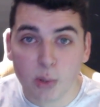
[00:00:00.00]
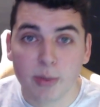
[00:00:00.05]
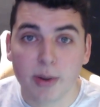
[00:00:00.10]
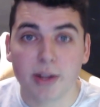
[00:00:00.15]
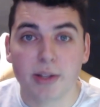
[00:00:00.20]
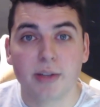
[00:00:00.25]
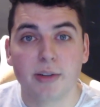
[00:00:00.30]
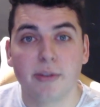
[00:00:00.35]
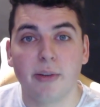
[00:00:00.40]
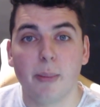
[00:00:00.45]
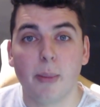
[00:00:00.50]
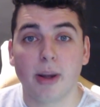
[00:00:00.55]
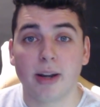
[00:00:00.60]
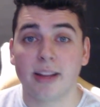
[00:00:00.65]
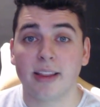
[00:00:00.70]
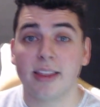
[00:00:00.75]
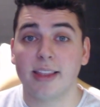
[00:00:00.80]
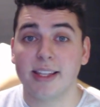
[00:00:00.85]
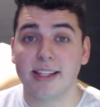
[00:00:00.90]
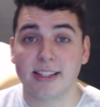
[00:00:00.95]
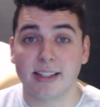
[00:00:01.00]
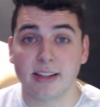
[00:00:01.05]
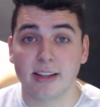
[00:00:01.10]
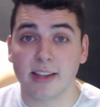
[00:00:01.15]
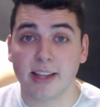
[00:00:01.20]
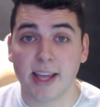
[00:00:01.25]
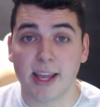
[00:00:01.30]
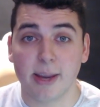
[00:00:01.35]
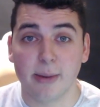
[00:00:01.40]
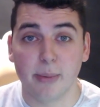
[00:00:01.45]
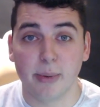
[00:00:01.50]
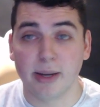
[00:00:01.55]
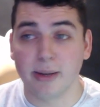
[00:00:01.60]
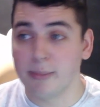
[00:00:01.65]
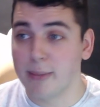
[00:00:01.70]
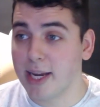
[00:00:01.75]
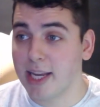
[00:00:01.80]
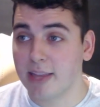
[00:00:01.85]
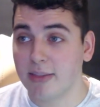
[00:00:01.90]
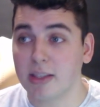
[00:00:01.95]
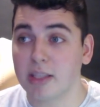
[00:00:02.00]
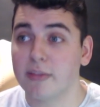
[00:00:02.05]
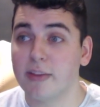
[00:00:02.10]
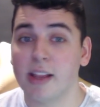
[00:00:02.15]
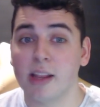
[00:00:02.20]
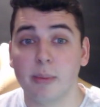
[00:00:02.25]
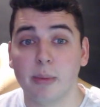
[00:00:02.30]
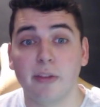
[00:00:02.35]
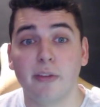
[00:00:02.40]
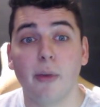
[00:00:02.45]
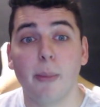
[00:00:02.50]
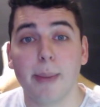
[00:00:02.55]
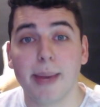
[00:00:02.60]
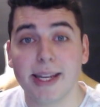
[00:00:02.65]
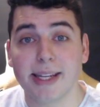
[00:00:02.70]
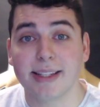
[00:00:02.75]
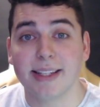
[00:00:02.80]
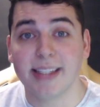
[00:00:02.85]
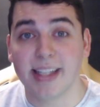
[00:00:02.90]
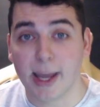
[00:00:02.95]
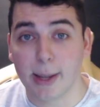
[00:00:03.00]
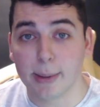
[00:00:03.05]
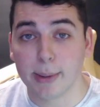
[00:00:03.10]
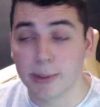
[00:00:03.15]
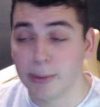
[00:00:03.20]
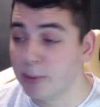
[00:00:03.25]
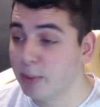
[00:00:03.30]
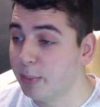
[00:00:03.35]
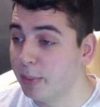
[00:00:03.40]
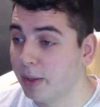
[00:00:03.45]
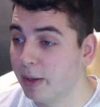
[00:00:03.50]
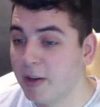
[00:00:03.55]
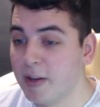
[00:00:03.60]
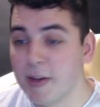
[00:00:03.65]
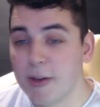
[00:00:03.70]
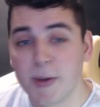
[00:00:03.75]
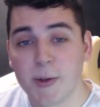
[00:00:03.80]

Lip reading: much for modding these into the game and making these available for me to download, but